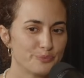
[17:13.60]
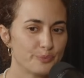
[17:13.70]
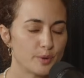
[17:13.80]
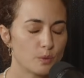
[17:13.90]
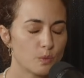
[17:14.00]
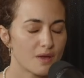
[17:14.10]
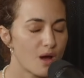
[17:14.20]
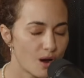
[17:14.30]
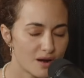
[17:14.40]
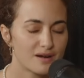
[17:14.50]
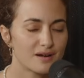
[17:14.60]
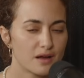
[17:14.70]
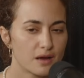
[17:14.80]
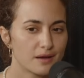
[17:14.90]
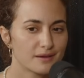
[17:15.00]
but we are,
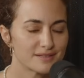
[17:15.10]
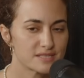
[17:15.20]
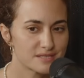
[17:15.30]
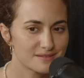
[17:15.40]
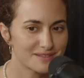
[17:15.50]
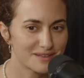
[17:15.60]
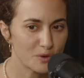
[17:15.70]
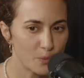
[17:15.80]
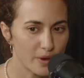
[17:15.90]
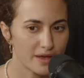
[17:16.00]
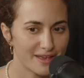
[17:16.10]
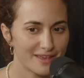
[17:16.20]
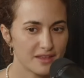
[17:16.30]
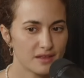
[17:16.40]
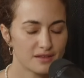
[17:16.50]
in a
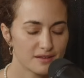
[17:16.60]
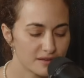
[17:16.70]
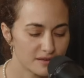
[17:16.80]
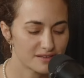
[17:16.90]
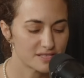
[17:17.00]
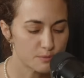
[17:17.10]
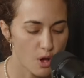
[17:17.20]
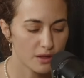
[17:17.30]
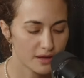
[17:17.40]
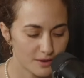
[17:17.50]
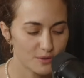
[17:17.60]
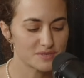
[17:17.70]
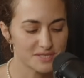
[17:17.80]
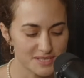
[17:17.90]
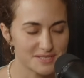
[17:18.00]
way, a small
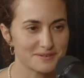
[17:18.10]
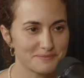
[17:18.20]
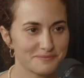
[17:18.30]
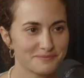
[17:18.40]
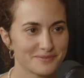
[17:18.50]
ecosystem.